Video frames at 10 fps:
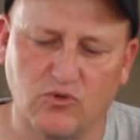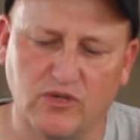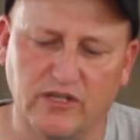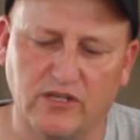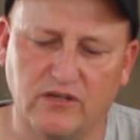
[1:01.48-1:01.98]

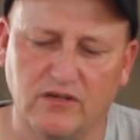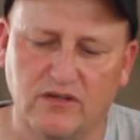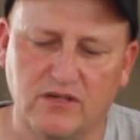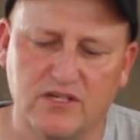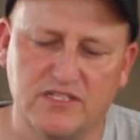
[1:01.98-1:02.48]
little
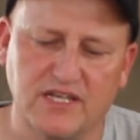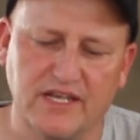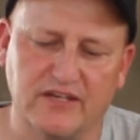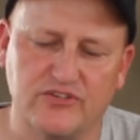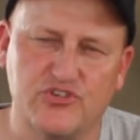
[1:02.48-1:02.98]

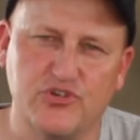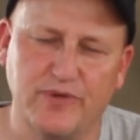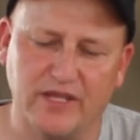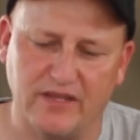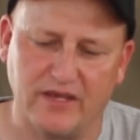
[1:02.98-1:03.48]
silicone
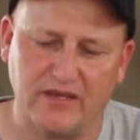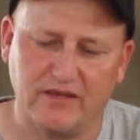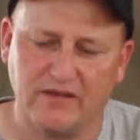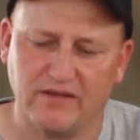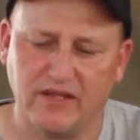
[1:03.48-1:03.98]
tubing there.
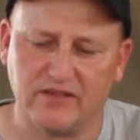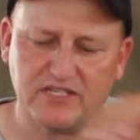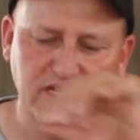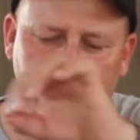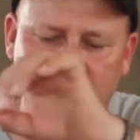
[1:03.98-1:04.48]
Now the
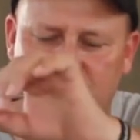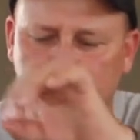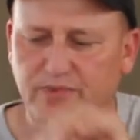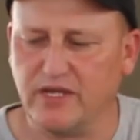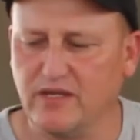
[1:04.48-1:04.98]
silicone
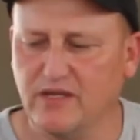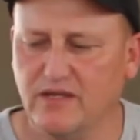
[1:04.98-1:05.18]
tubing